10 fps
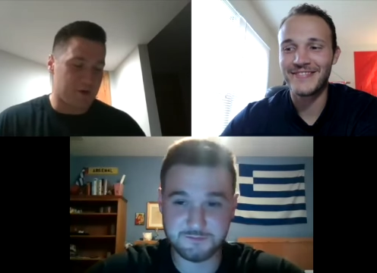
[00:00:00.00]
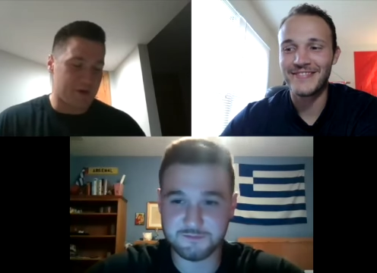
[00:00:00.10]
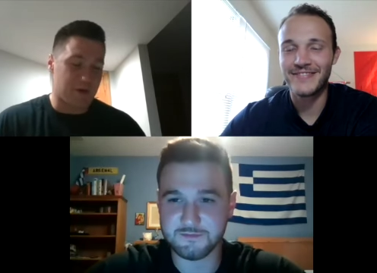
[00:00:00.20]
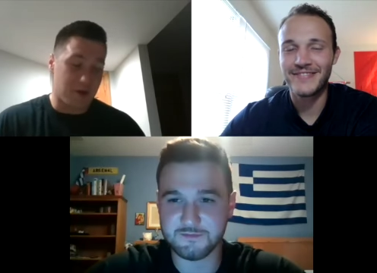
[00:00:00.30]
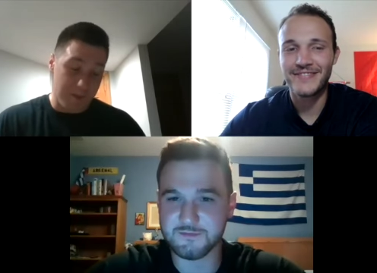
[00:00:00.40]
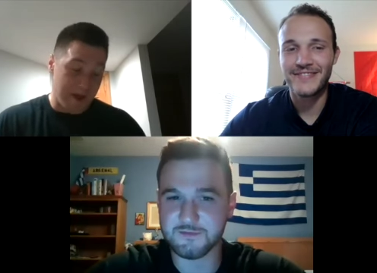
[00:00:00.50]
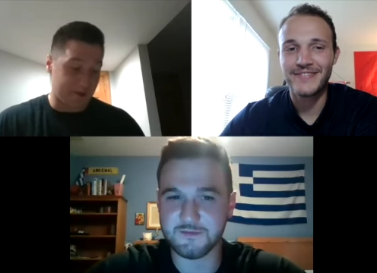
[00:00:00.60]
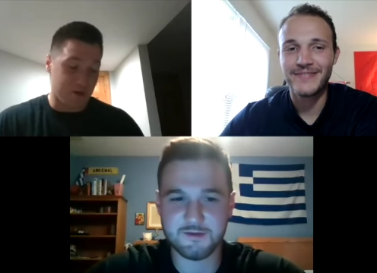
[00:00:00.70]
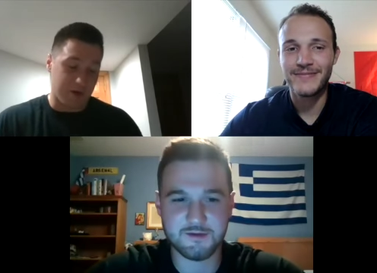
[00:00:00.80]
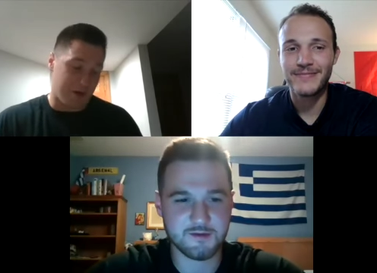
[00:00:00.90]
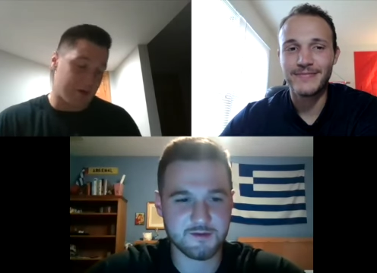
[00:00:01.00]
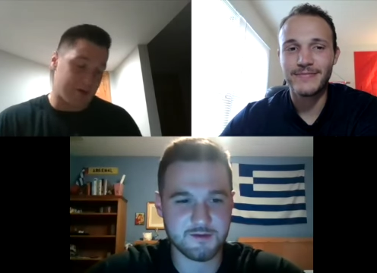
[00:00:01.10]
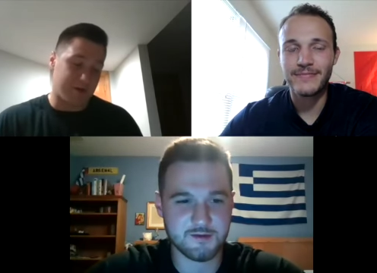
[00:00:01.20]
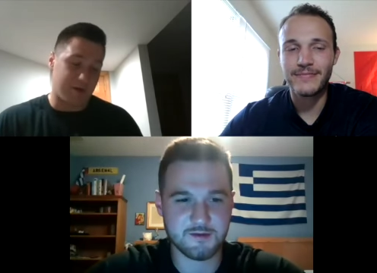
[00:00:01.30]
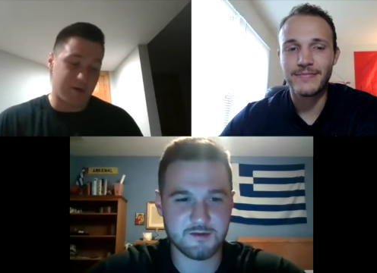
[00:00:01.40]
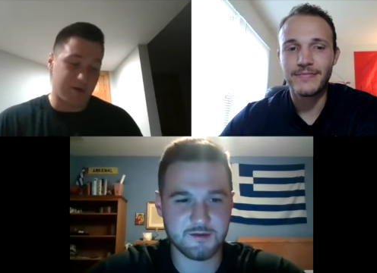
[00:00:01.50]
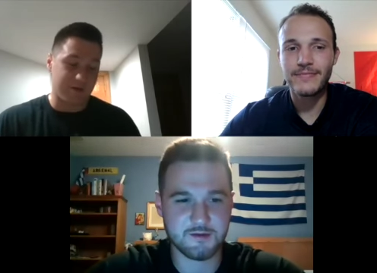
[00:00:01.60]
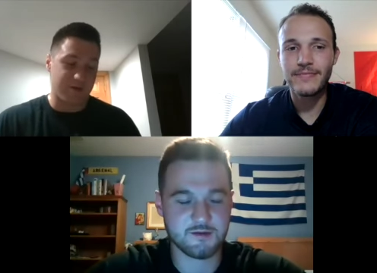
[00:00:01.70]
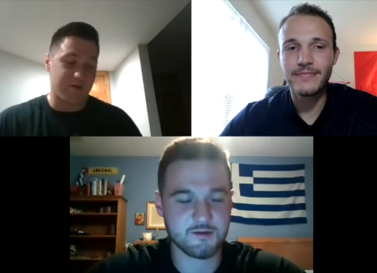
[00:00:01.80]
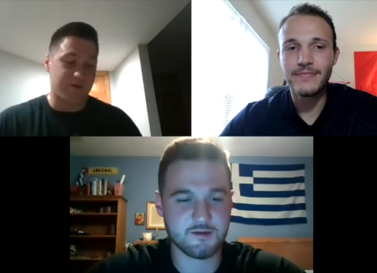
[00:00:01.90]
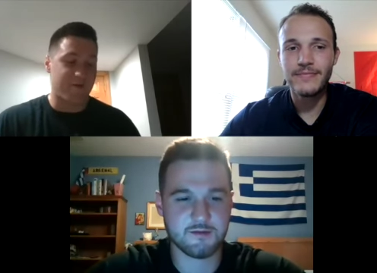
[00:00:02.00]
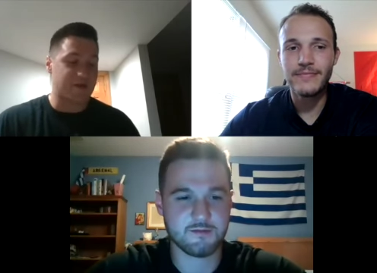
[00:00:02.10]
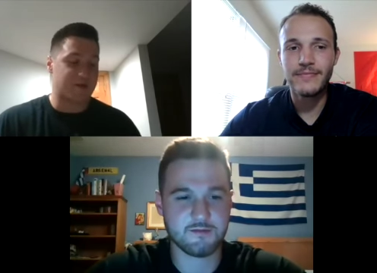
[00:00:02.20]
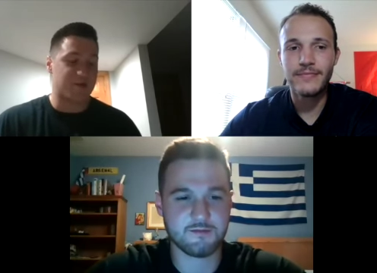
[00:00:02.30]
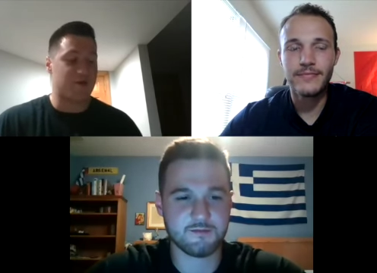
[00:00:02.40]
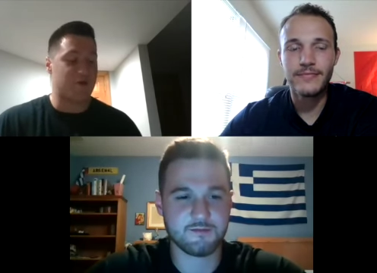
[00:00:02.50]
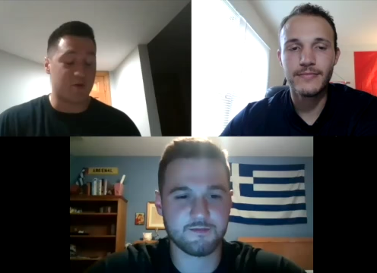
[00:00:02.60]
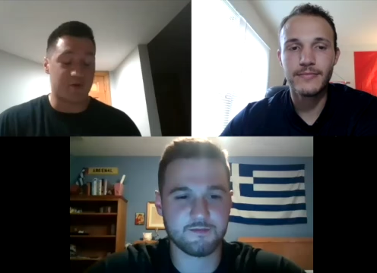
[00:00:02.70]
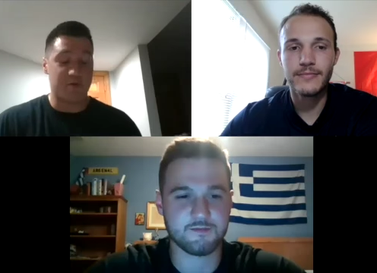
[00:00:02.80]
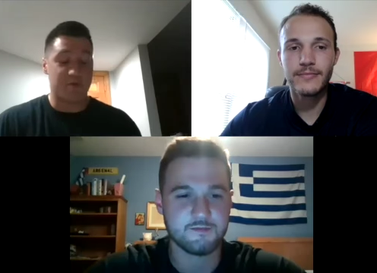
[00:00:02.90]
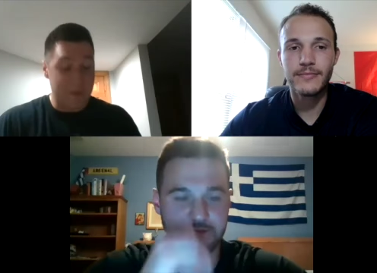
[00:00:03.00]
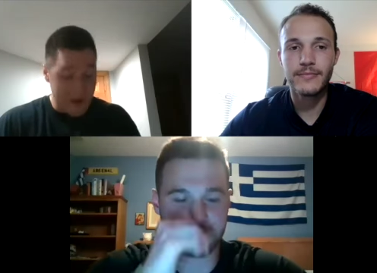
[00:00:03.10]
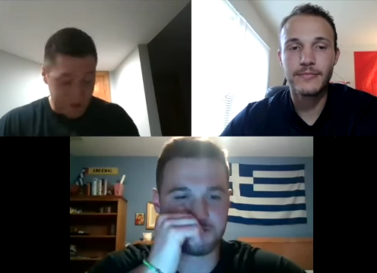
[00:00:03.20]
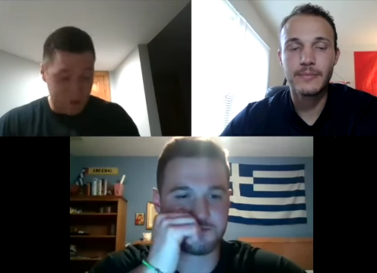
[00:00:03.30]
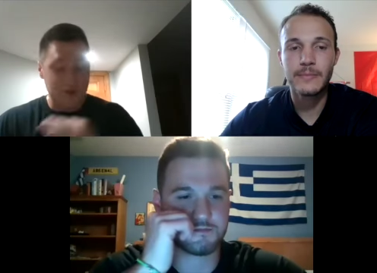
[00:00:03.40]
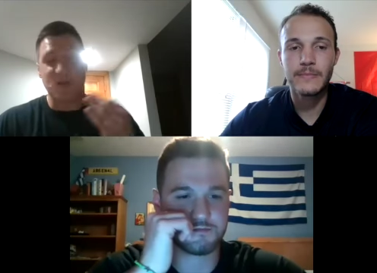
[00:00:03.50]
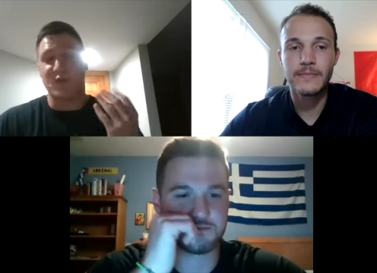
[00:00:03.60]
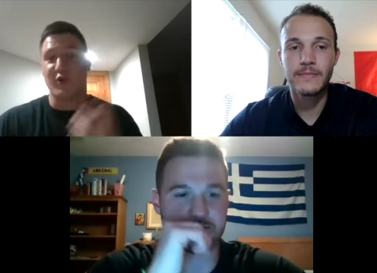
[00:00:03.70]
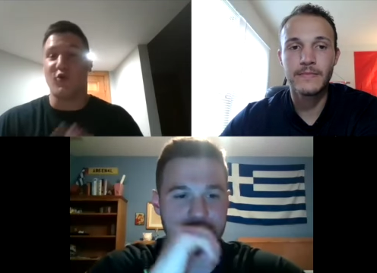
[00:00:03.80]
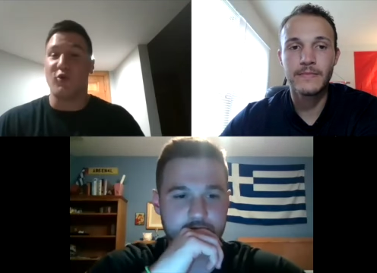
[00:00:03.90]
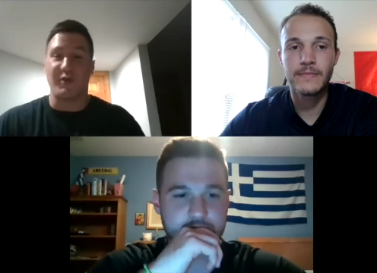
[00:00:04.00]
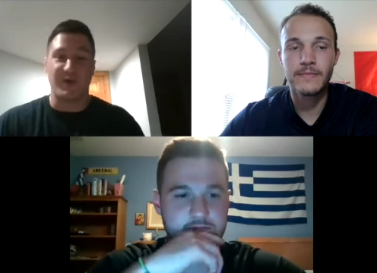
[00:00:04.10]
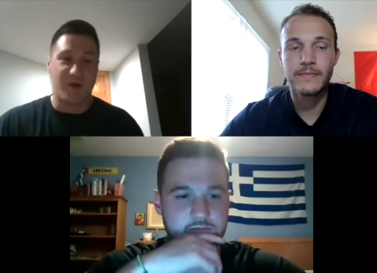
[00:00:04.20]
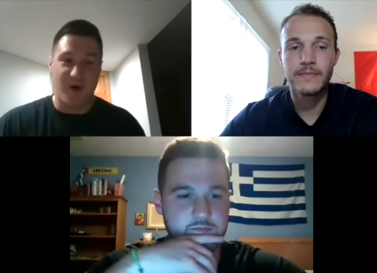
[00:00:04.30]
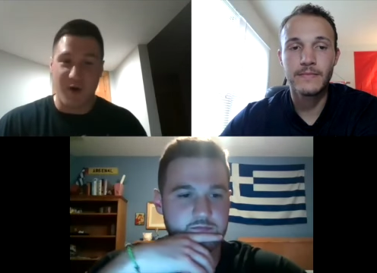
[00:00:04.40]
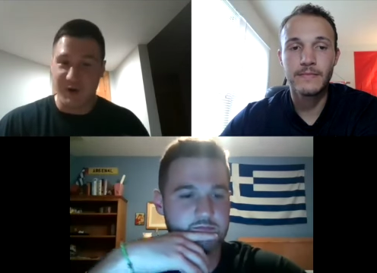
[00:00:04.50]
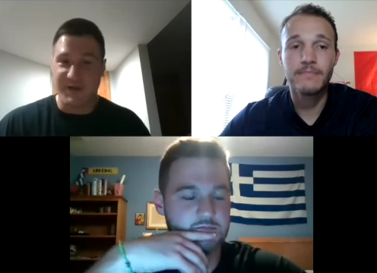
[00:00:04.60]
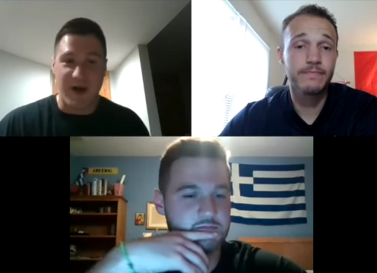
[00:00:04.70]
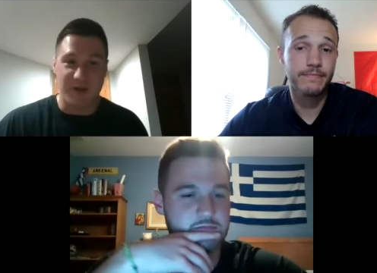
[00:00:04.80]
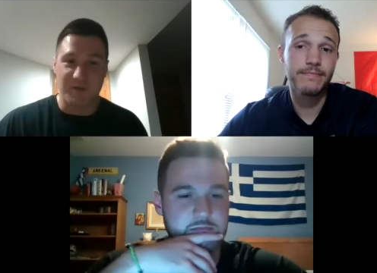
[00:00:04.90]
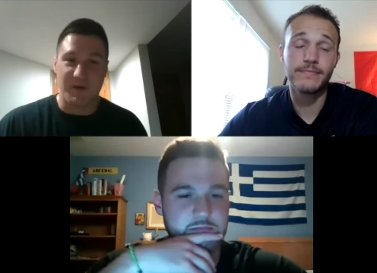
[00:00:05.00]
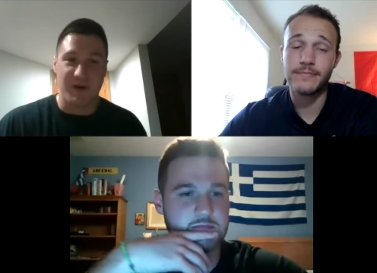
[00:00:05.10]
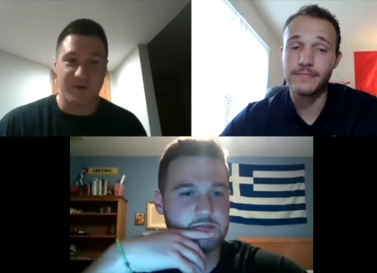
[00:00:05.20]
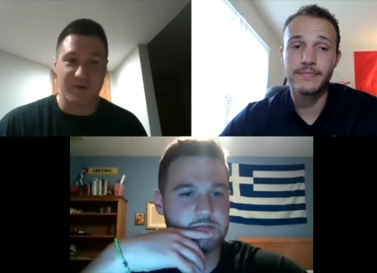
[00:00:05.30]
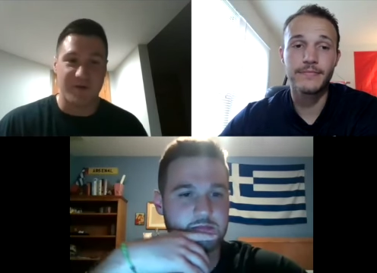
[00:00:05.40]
Speaker 1: The back three are honestly like Vestergaard or the back three and the goalie, all solid players